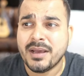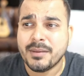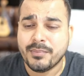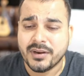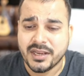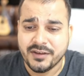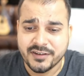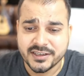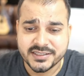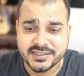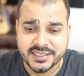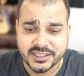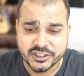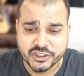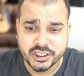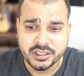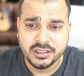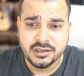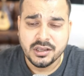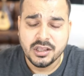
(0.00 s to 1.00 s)
my previous
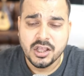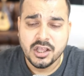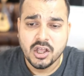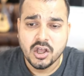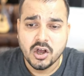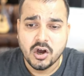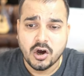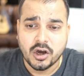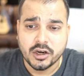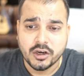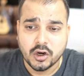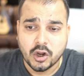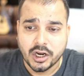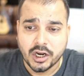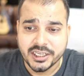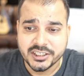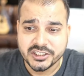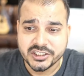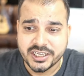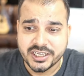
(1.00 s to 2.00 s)
session on
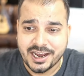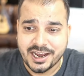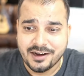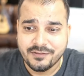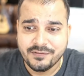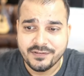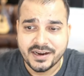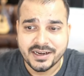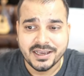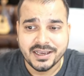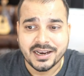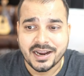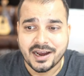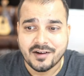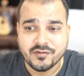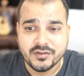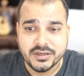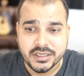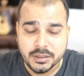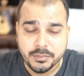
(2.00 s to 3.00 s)
knowledge graph and
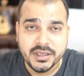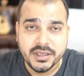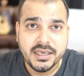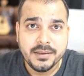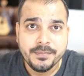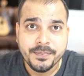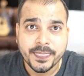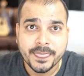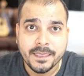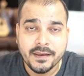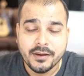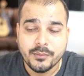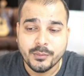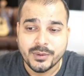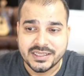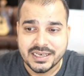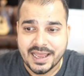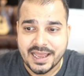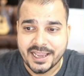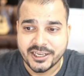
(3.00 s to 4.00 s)
graph DB
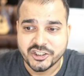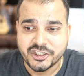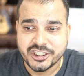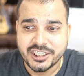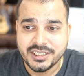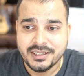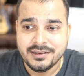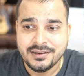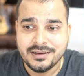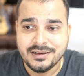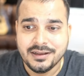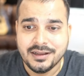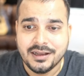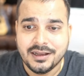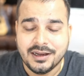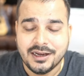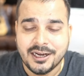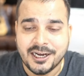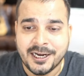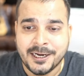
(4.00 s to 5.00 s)
with LangChain,
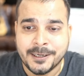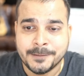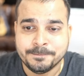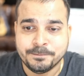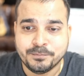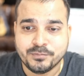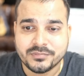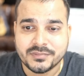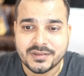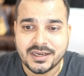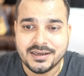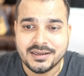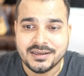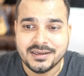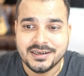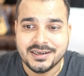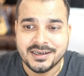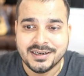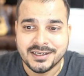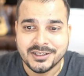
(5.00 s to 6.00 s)
uh,
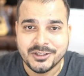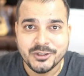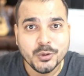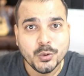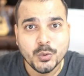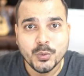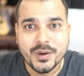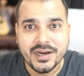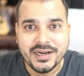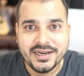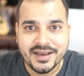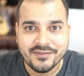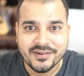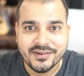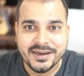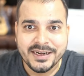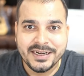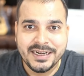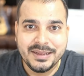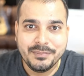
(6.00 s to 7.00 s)
uh, you will
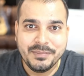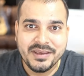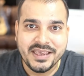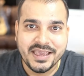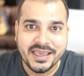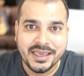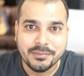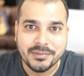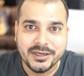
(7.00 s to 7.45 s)
definitely be